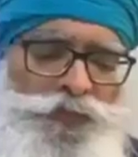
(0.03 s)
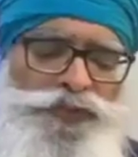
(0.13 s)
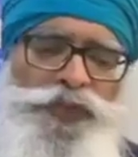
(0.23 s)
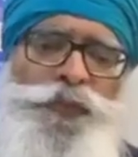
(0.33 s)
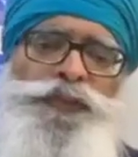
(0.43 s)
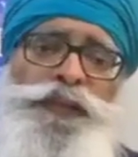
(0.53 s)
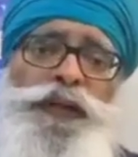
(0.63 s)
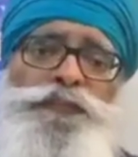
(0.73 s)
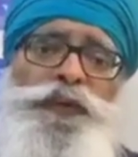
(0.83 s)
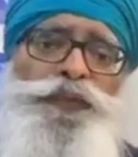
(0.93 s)
So much
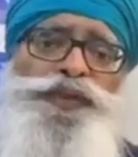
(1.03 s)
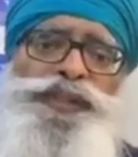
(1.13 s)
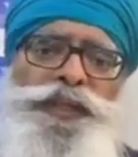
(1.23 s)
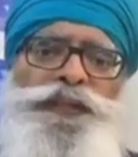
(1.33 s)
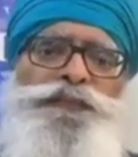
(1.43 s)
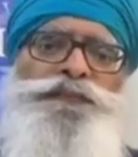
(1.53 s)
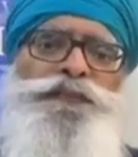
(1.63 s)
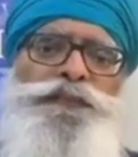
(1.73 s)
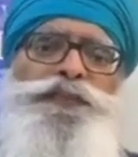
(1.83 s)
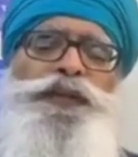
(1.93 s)
love. I want to share
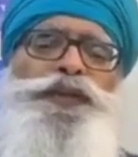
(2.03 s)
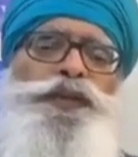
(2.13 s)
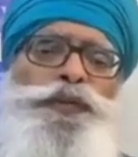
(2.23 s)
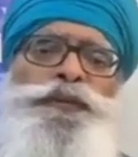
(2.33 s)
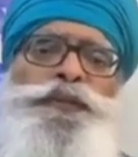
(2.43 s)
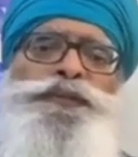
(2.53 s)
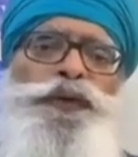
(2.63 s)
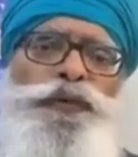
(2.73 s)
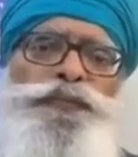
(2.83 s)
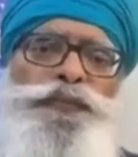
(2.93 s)
the goodness
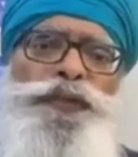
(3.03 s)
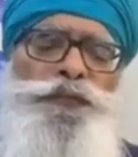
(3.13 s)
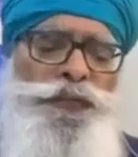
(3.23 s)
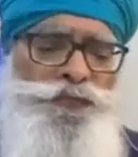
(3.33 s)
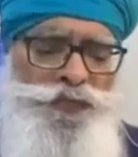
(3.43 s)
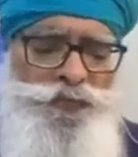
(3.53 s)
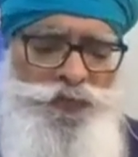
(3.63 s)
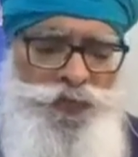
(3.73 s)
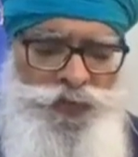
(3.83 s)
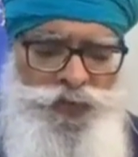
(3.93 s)
of humanity
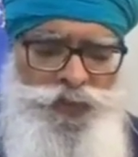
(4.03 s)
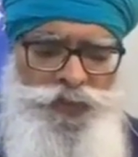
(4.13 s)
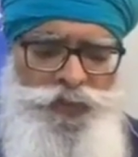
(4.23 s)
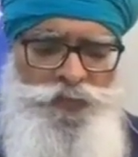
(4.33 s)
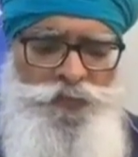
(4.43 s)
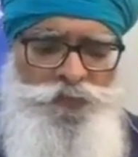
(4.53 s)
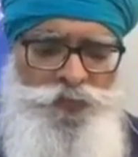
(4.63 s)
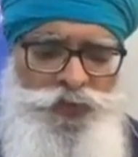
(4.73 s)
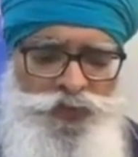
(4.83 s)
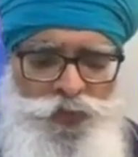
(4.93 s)
today,
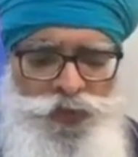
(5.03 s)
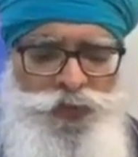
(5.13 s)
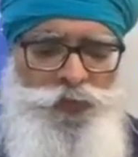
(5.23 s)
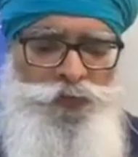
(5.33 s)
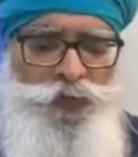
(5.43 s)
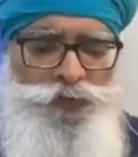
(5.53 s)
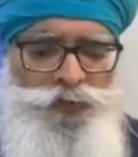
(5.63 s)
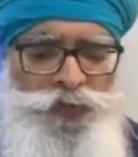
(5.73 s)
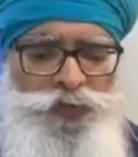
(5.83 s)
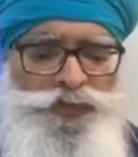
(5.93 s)
because we got
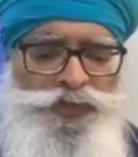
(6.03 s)
Dr.